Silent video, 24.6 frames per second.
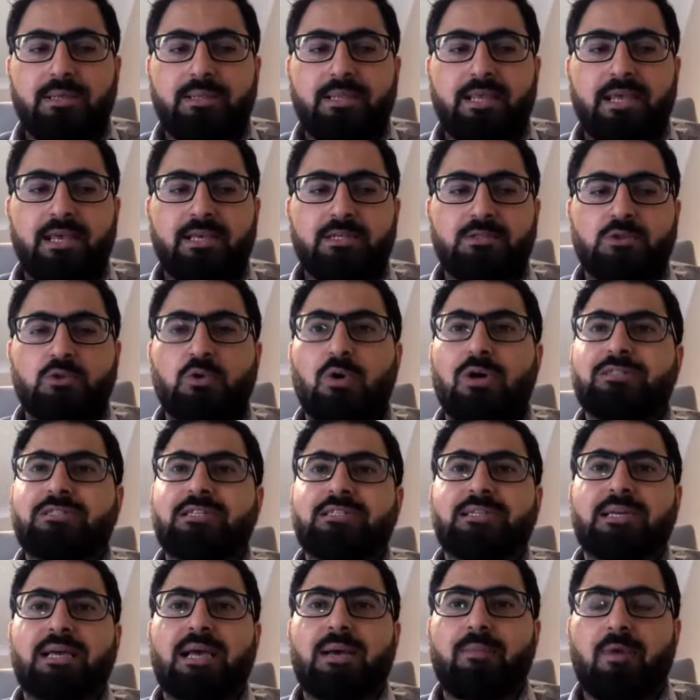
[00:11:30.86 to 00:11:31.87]
They saw us
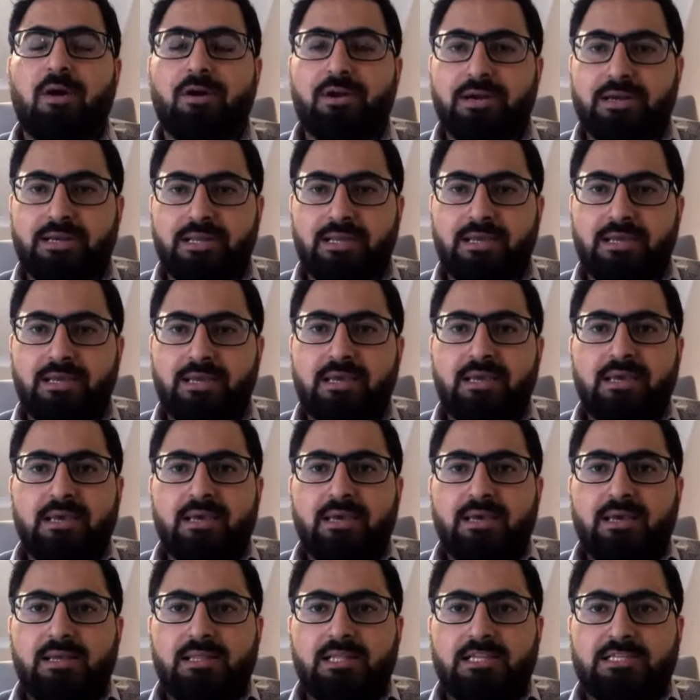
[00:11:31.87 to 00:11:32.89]
as a commodity.
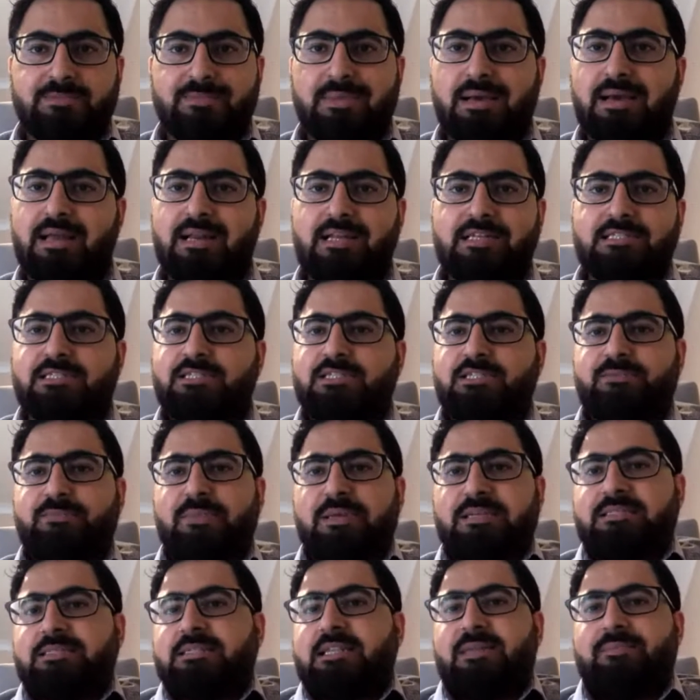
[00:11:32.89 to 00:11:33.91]
The smugglers just
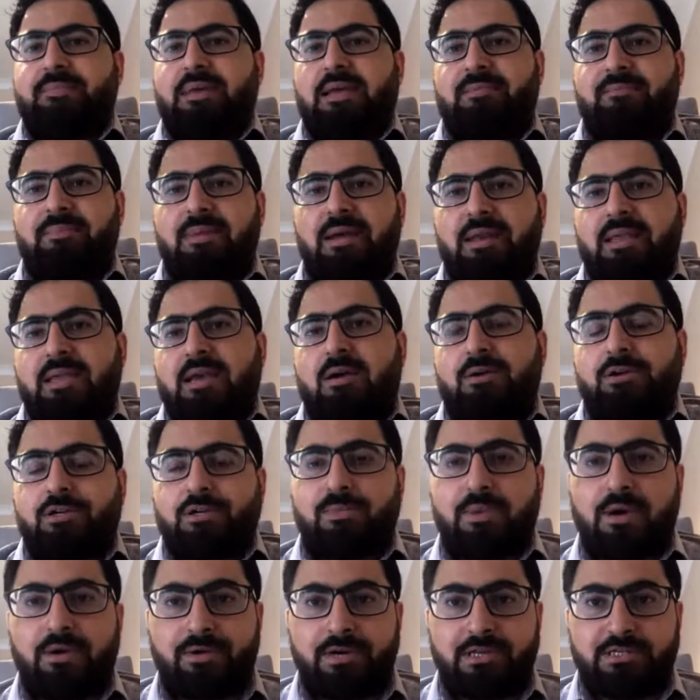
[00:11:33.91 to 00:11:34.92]
basically made money out
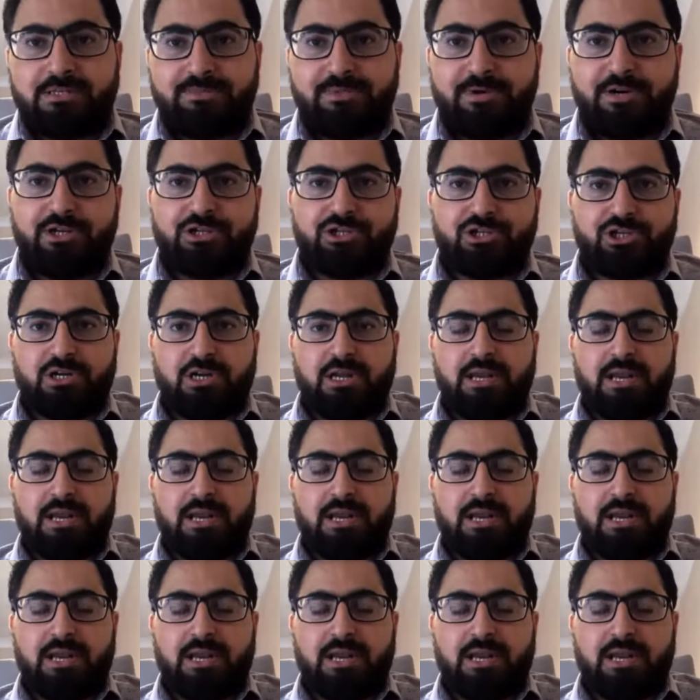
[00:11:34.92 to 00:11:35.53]
of our desperation.